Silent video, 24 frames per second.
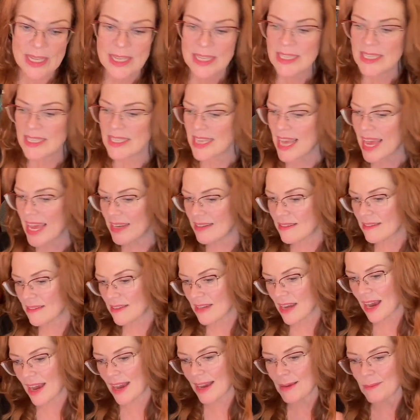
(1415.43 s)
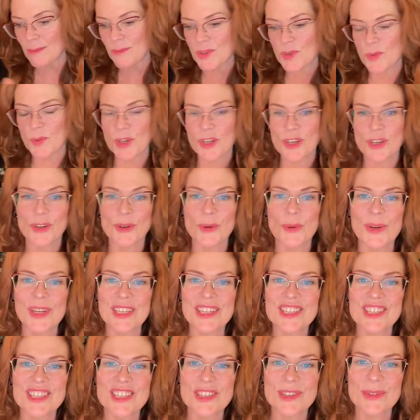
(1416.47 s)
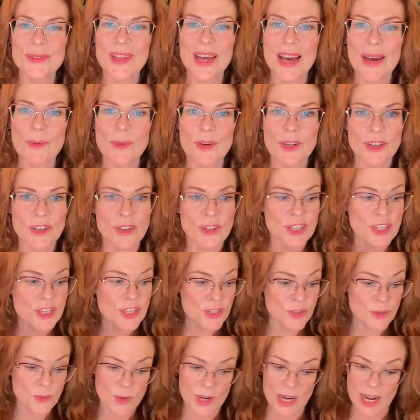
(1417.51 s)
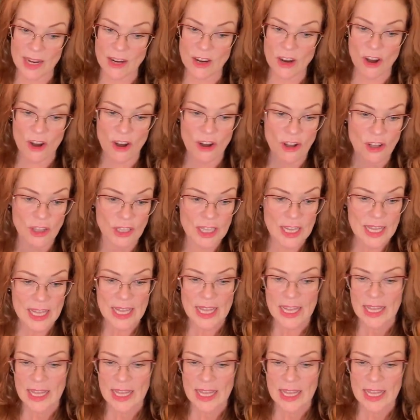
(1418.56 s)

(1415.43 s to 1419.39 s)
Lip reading: Set times when you're going to do that, when you're going to do what I call